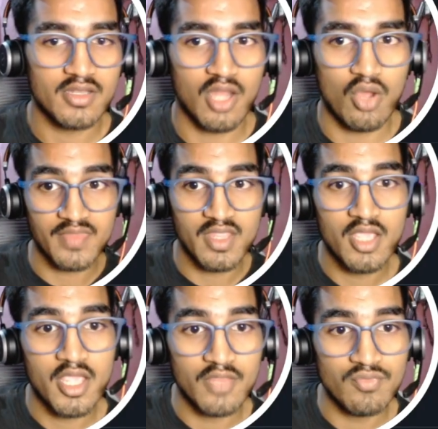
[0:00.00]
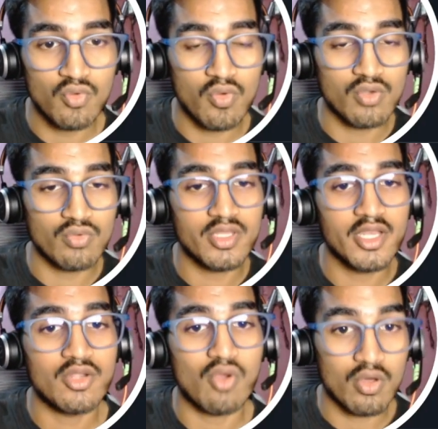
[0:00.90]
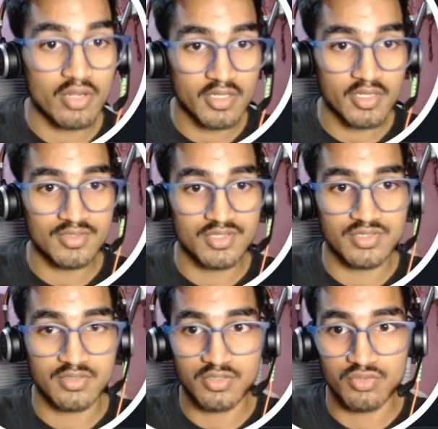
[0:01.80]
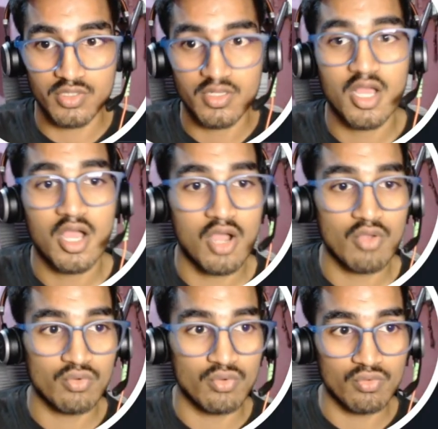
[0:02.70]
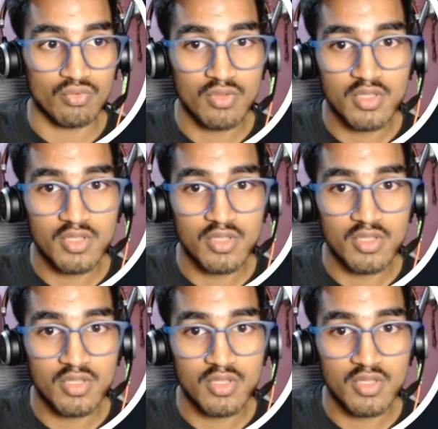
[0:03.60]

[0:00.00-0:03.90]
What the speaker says: Now if you want to create organization unit, how you do?